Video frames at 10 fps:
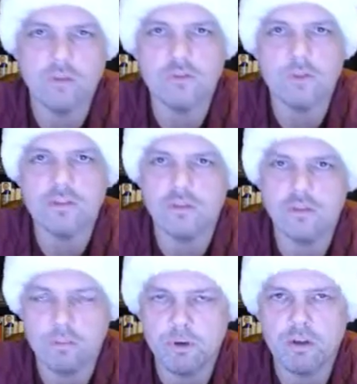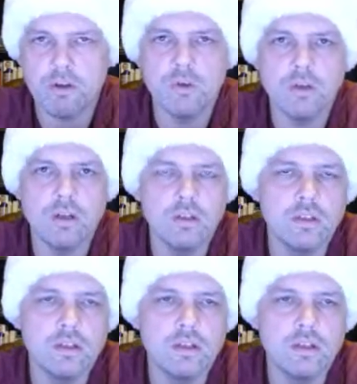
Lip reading: of our sponsors, Barracuda,